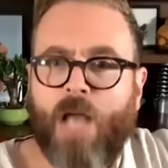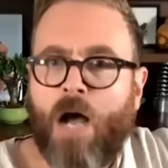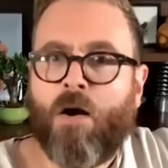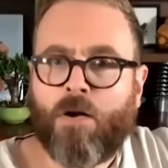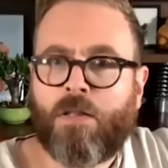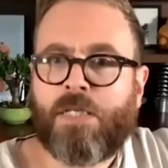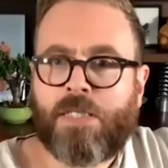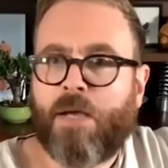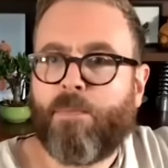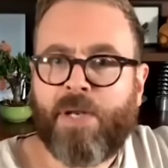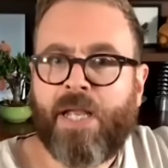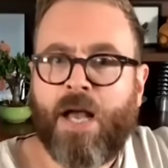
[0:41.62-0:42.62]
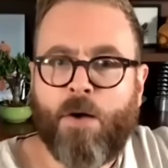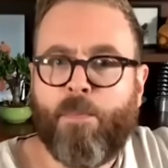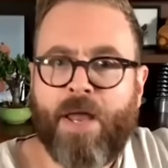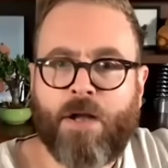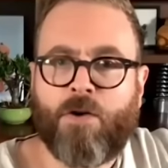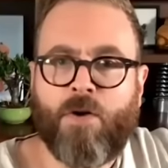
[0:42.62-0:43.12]
A heartless company hell
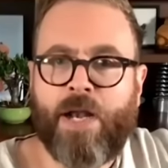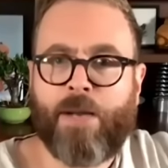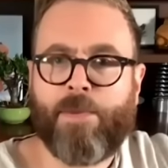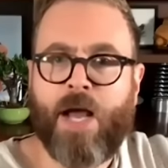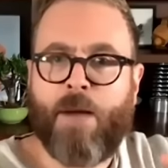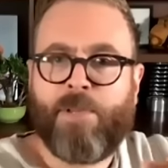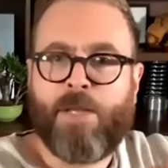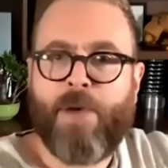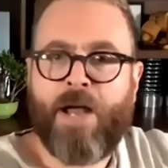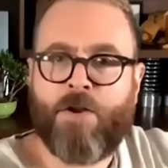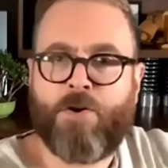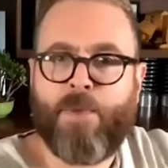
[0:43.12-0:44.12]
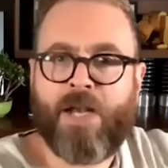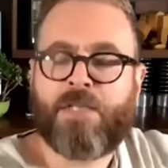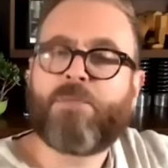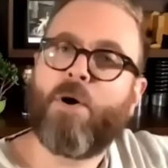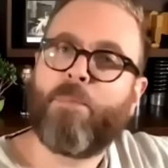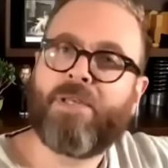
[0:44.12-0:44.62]
bent on creating a monopoly by undermining
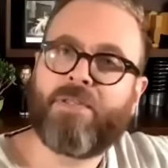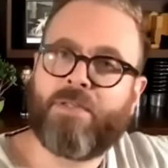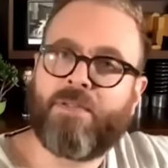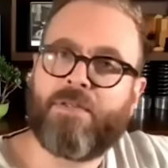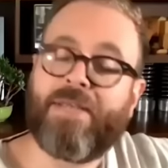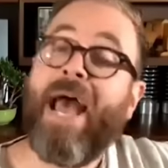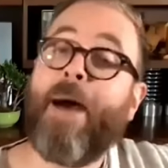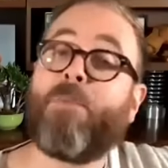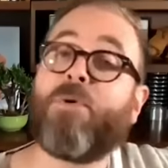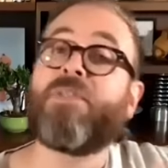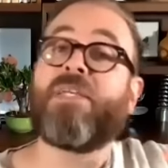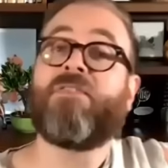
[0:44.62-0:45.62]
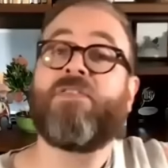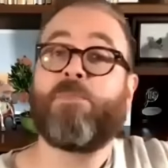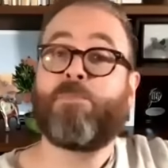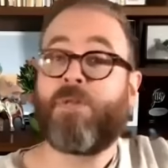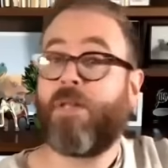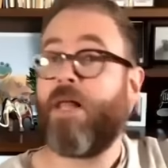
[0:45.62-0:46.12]
small businesses. Apple
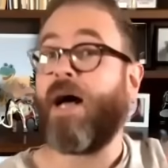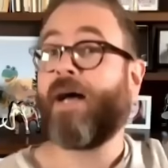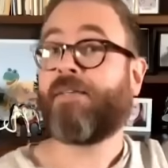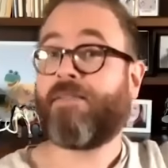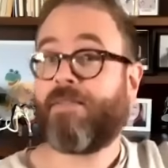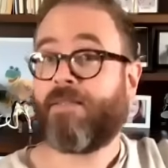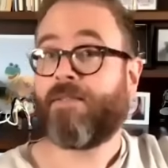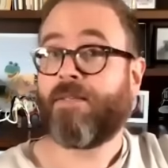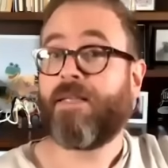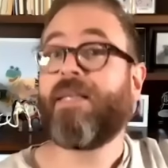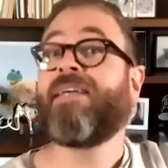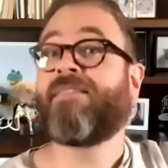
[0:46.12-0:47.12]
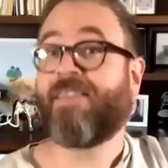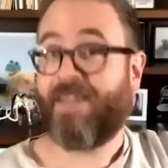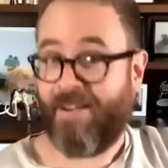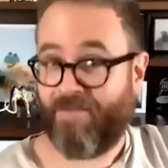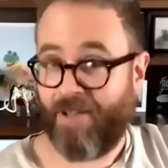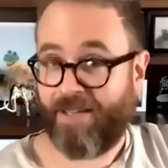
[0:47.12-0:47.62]
TV Plus is a
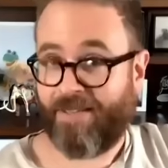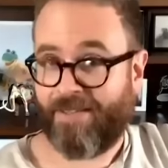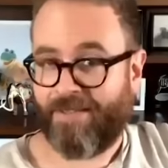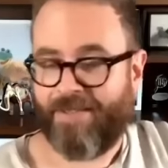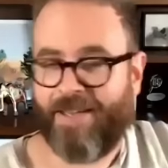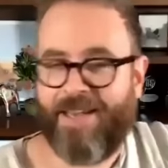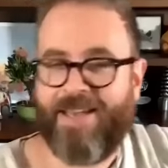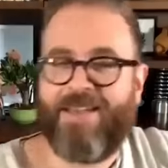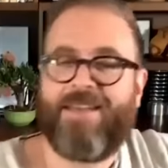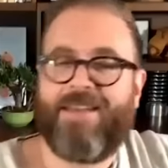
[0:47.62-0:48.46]
Netflix. I